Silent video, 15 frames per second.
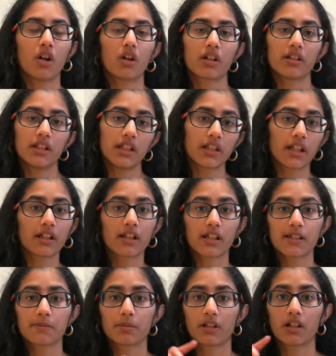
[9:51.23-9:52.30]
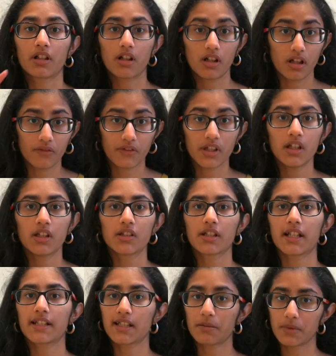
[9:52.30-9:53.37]
or a neat and crisp curve. So
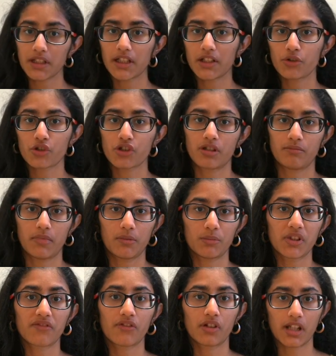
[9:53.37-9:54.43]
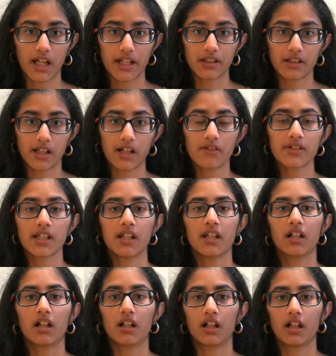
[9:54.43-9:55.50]
that's something that you should remember for line graphs.
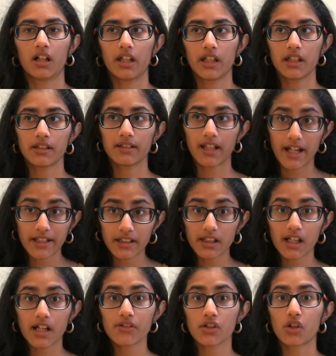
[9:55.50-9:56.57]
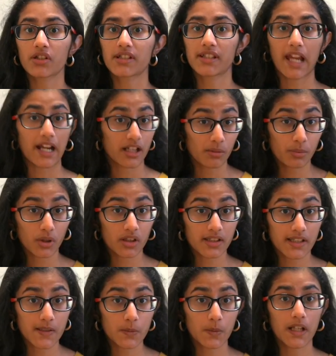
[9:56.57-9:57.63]
Uh, in line graphs or scatter
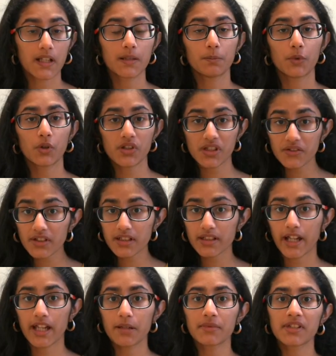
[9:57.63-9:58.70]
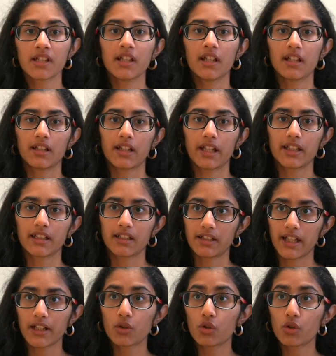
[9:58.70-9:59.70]
plots as well, most of the times like there